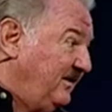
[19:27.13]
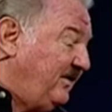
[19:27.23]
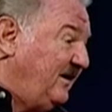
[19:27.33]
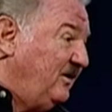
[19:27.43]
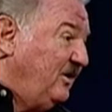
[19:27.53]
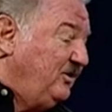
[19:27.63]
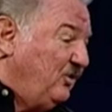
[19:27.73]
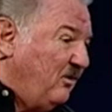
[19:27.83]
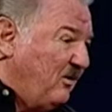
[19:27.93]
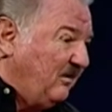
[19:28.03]
You think
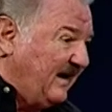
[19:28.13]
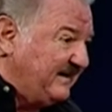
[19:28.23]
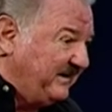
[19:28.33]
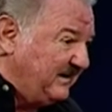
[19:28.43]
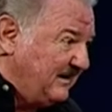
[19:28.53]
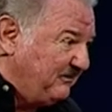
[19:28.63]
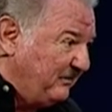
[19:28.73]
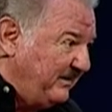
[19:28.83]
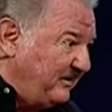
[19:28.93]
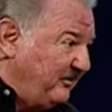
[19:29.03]
you're more likely to keep your
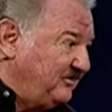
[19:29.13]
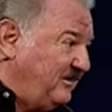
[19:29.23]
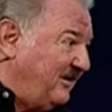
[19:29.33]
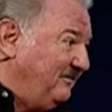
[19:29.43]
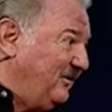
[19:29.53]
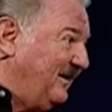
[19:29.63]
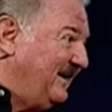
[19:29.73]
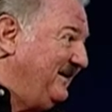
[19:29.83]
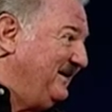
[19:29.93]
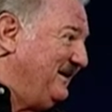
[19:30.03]
word, or is God more
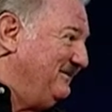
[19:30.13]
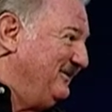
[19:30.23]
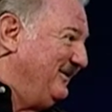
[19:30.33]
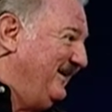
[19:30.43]
likely to keep his word?